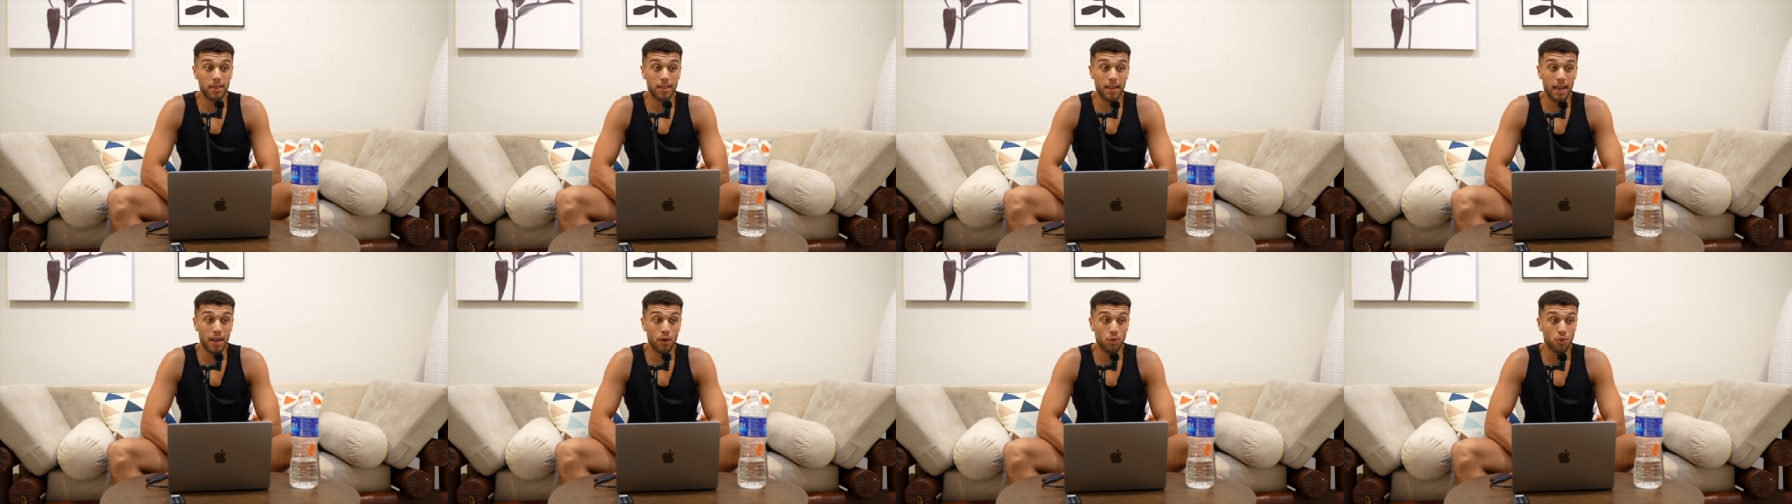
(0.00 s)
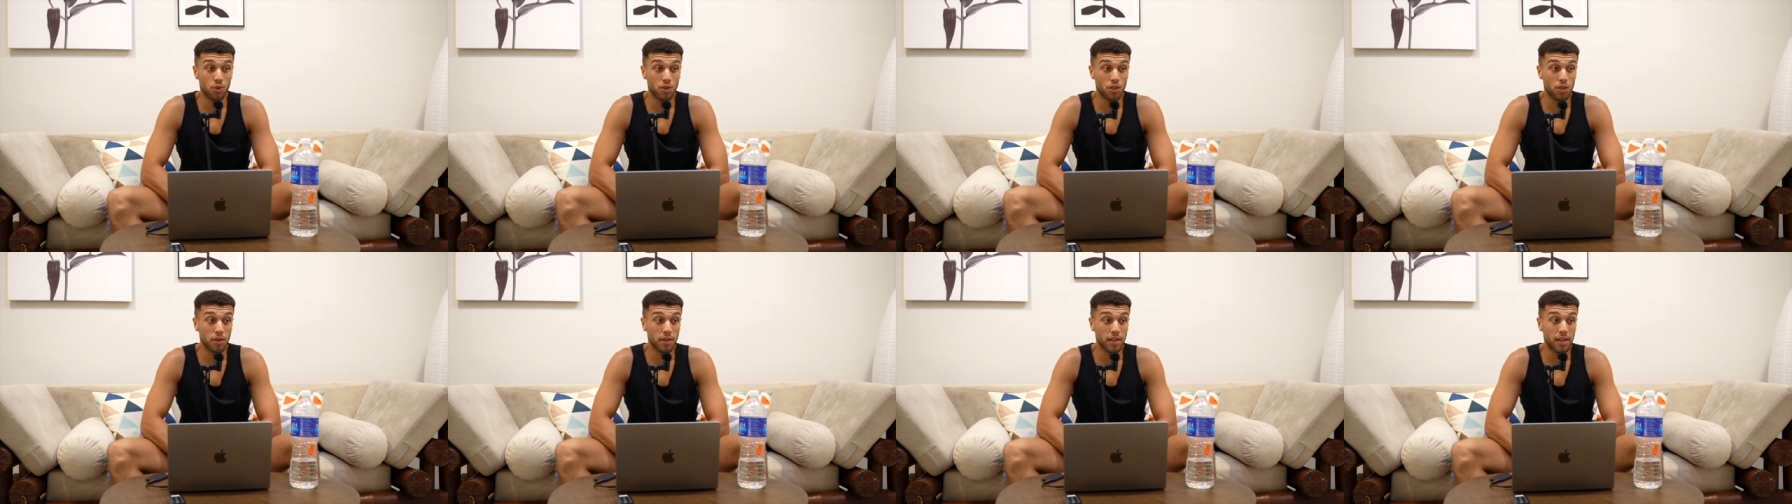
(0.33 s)
they
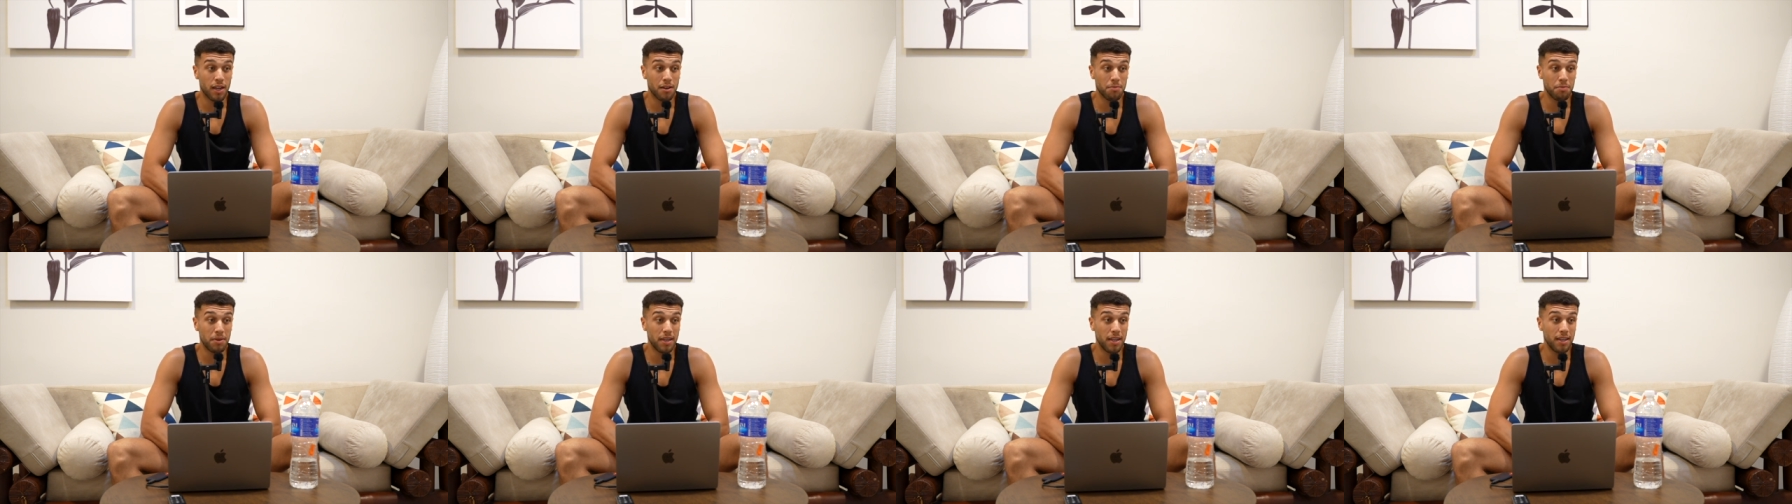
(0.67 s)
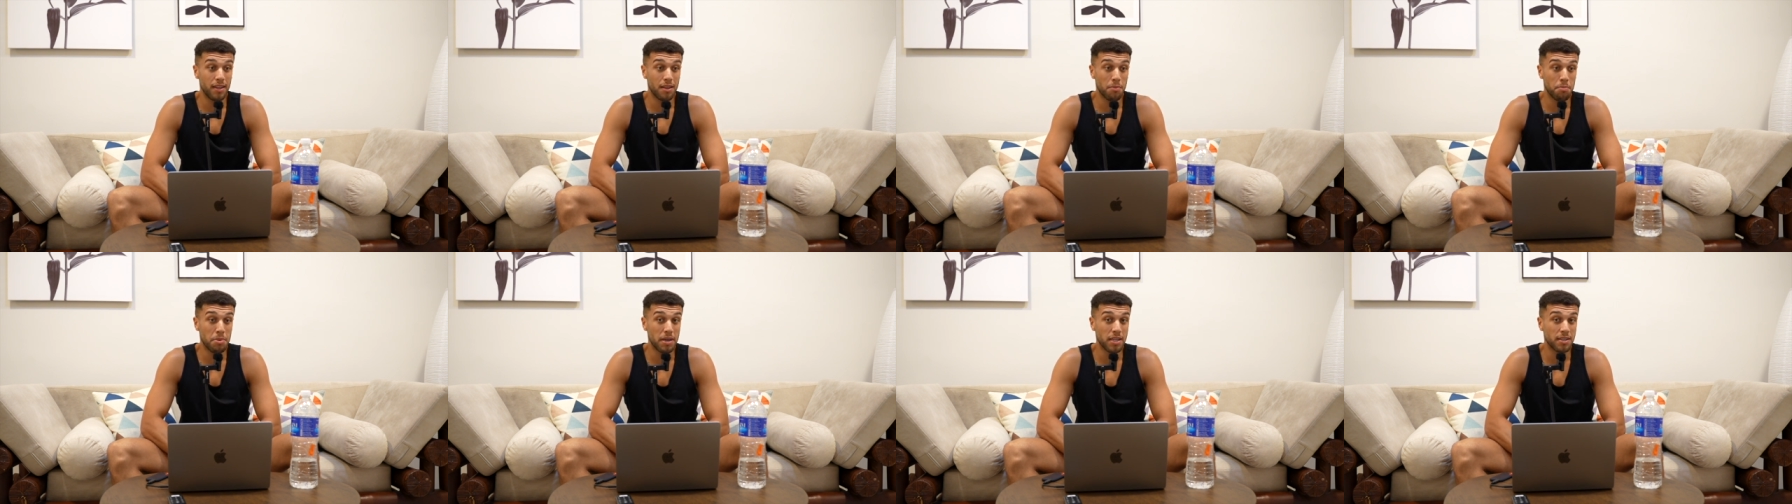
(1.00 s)
also can be
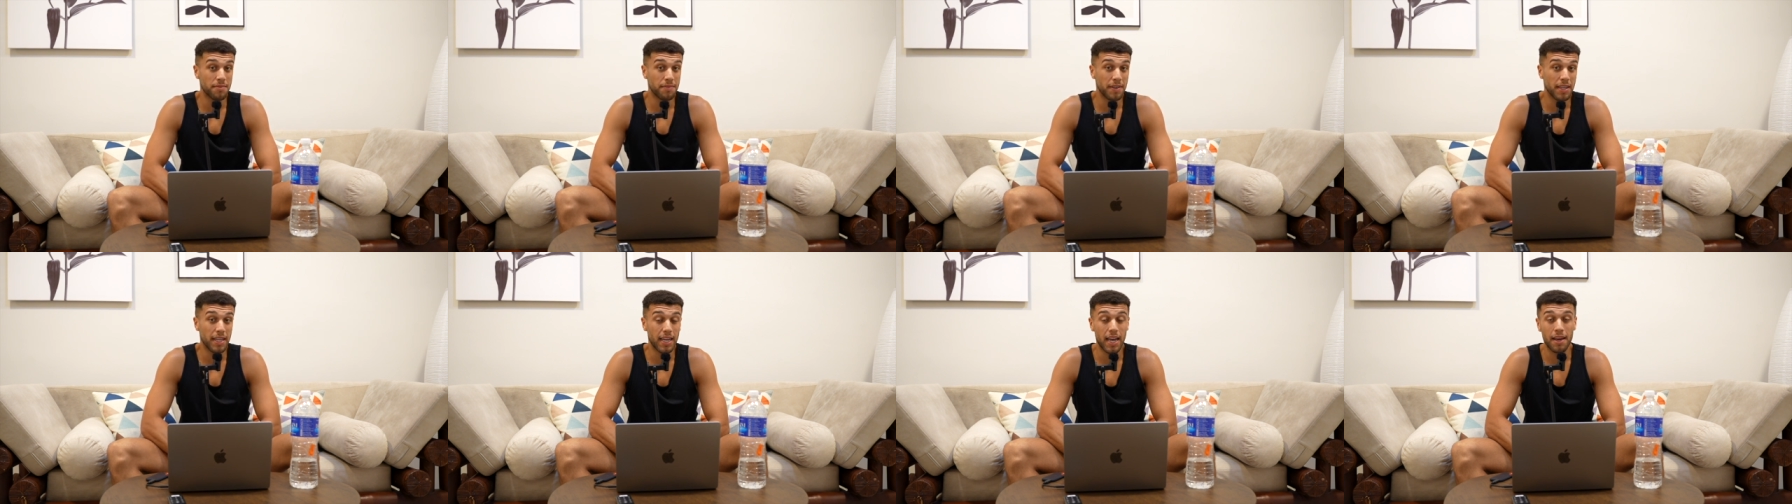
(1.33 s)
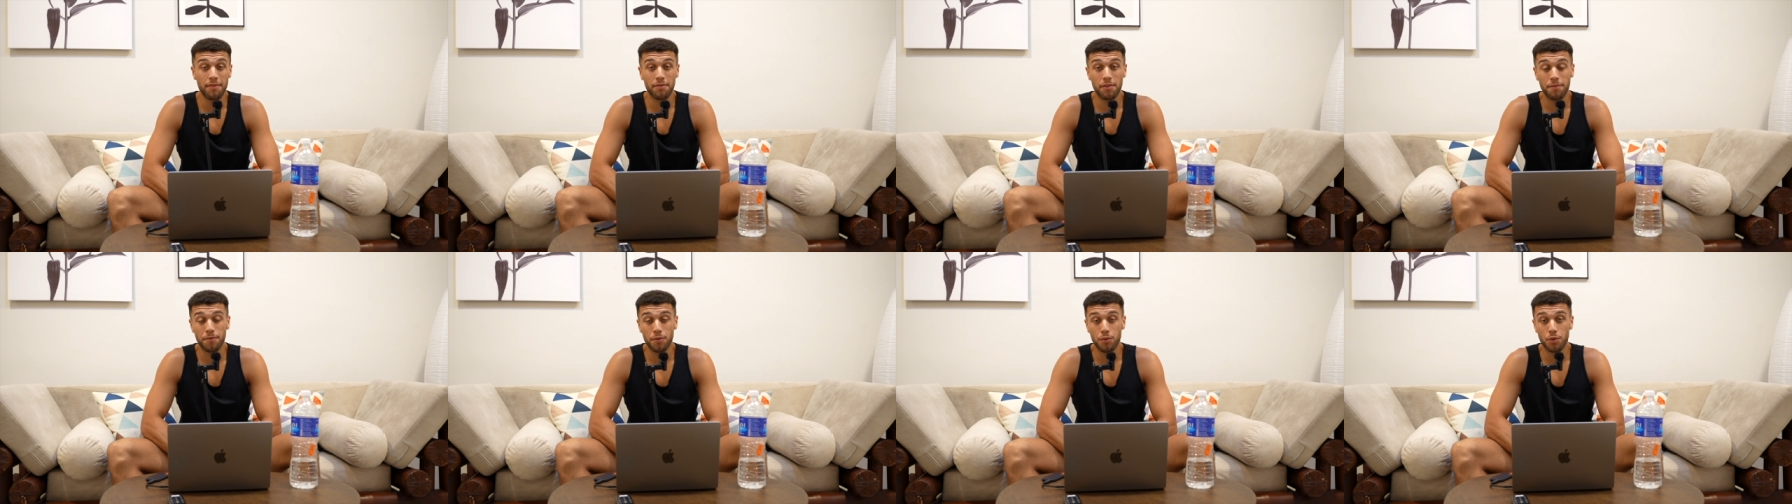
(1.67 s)
the best thing
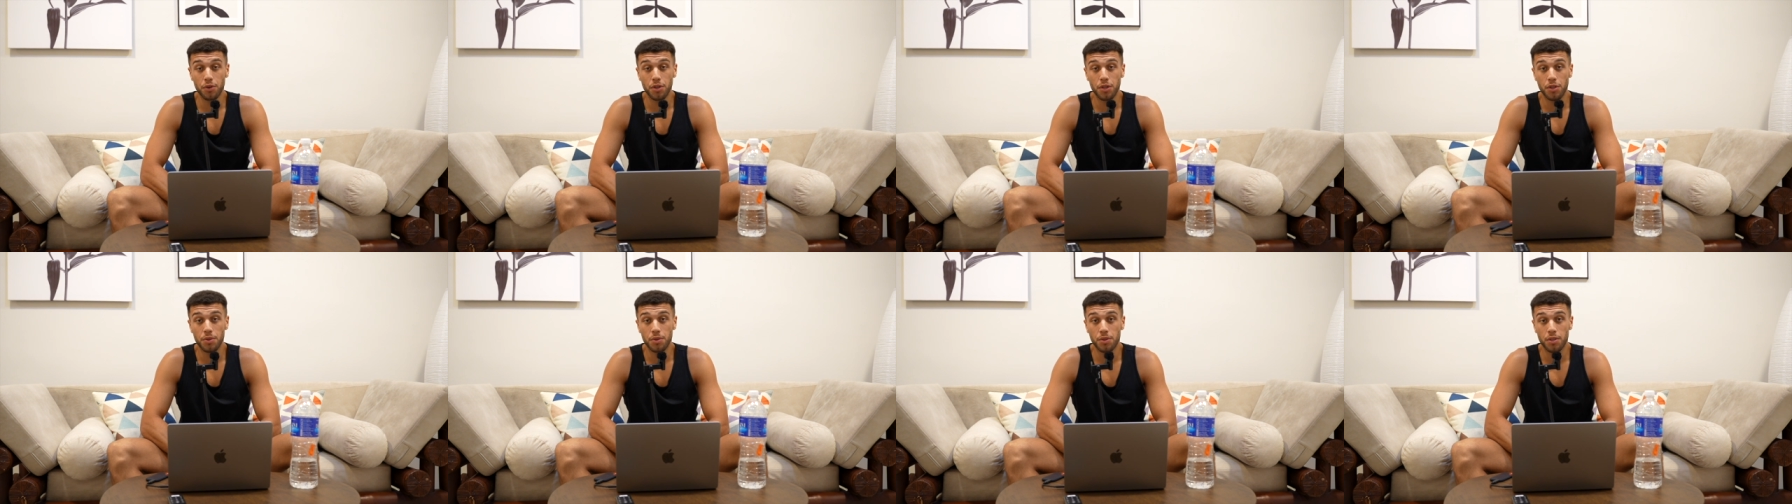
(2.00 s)
ever for you.